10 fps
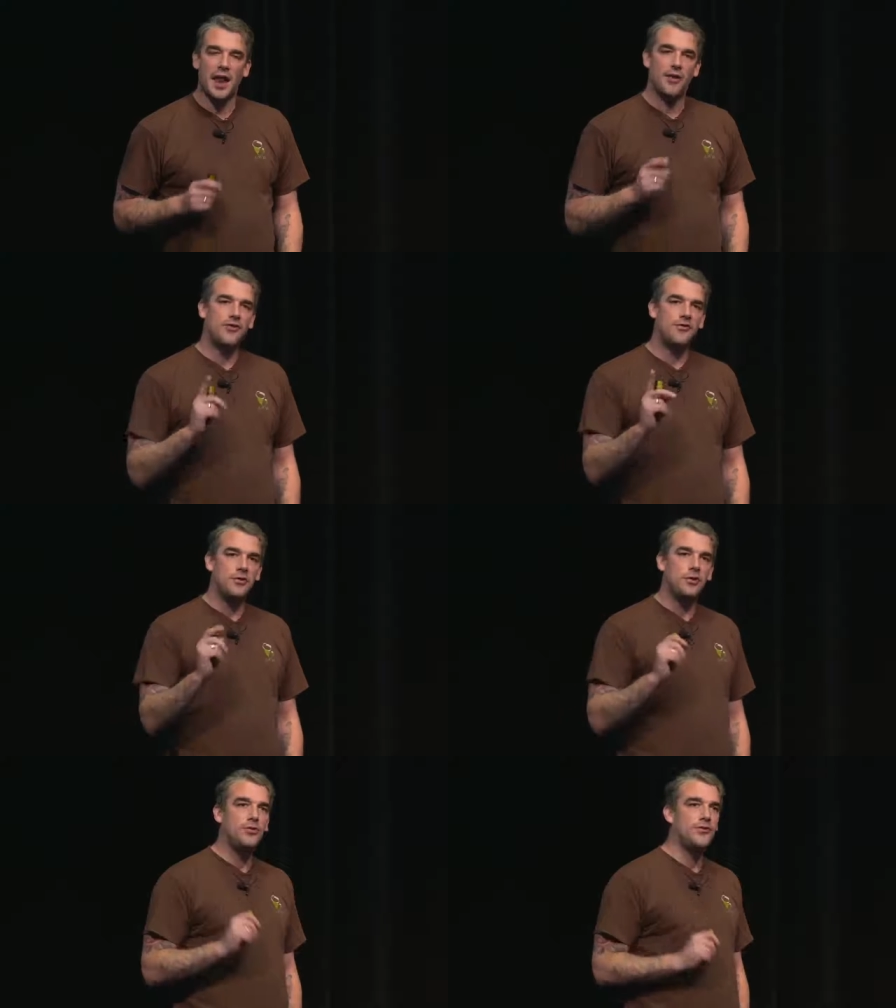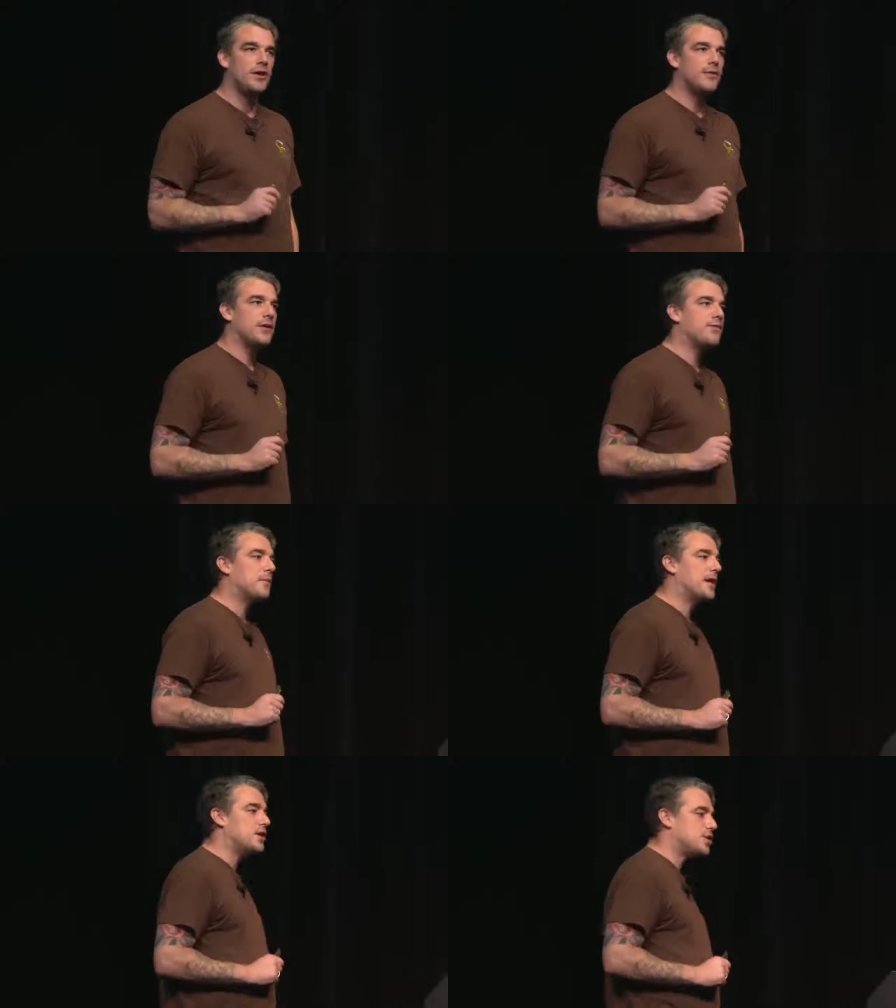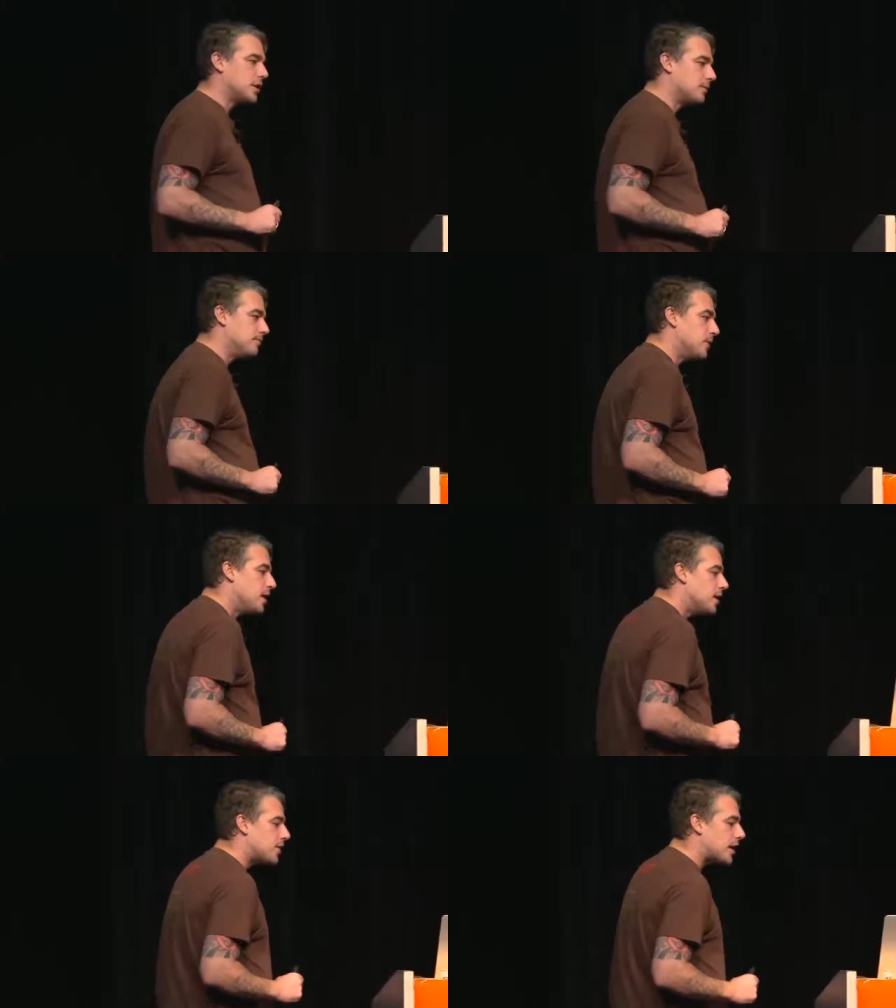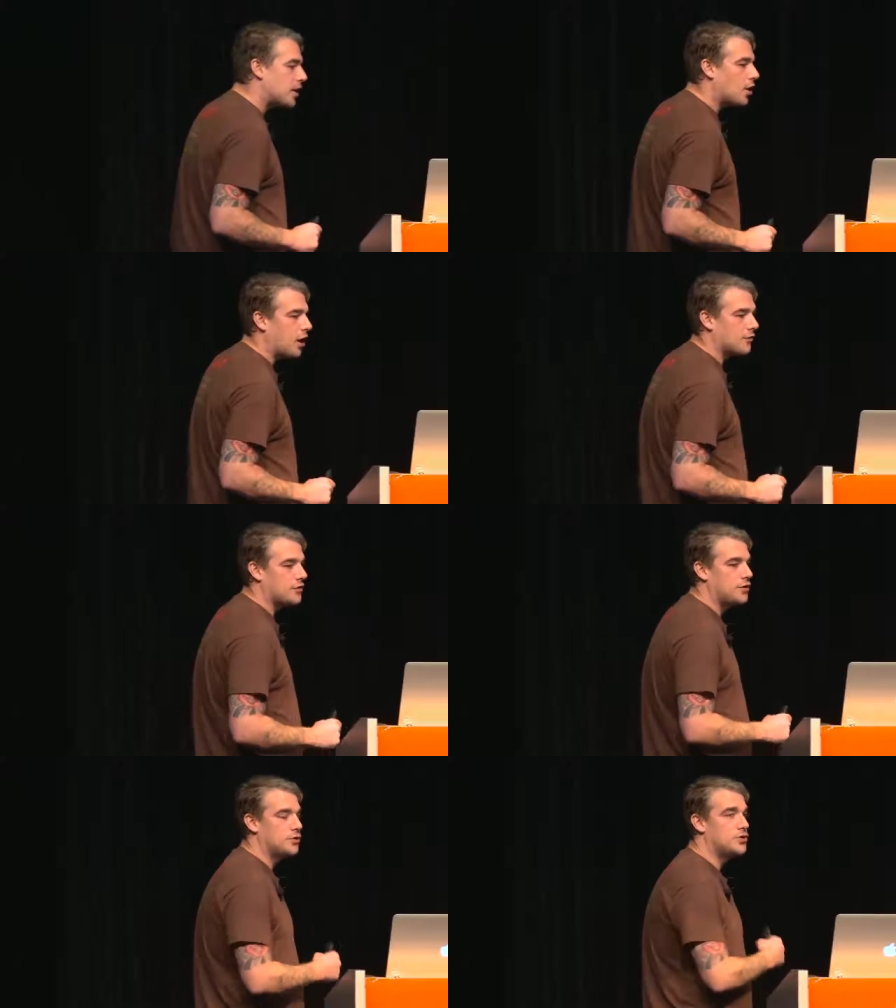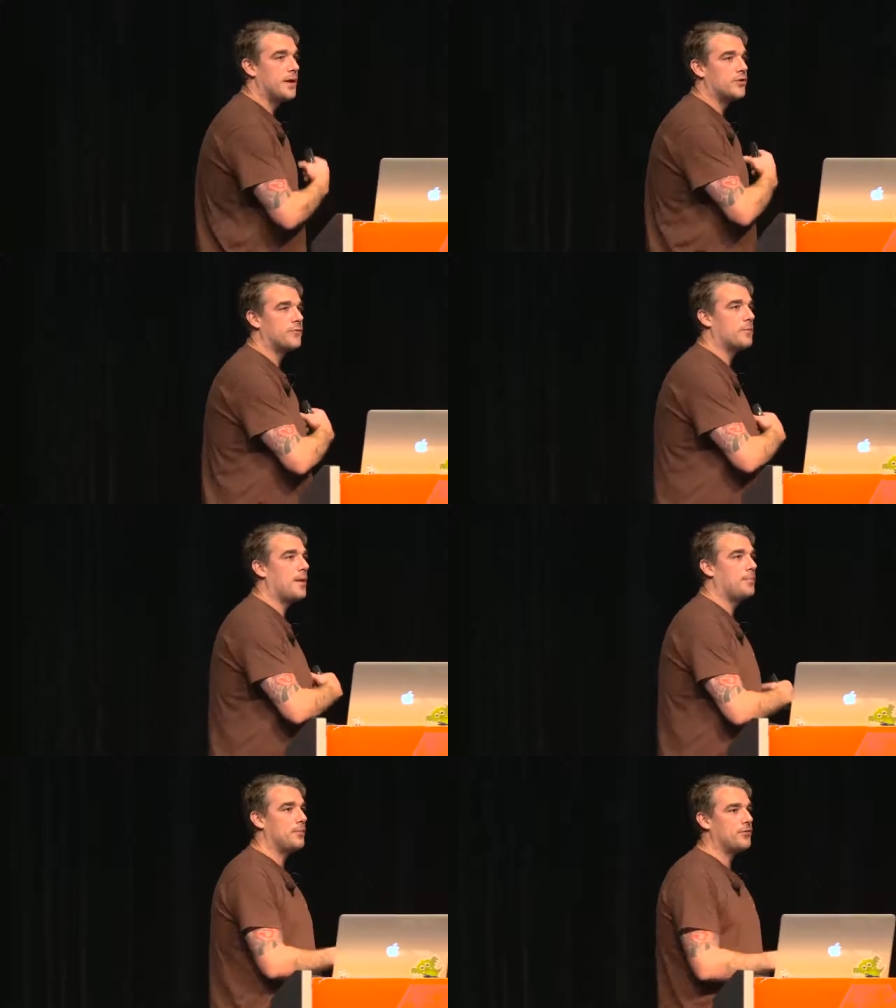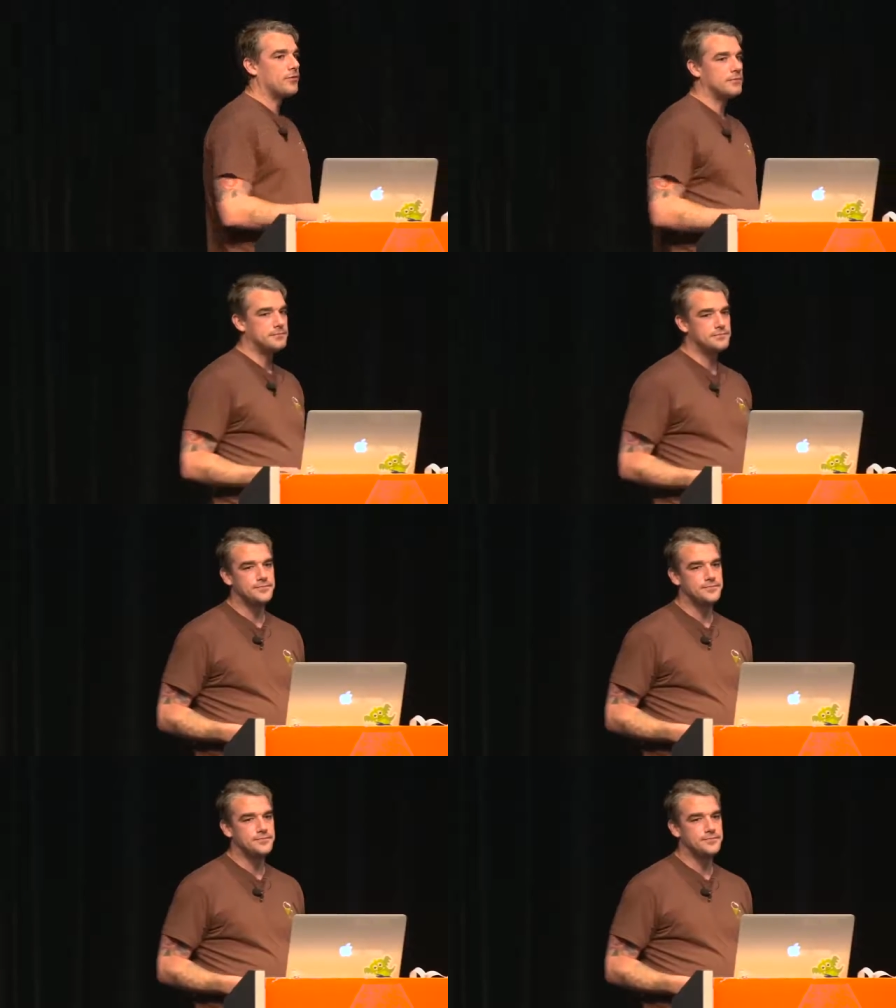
And it's this losing of information that can cause a huge amount of problems.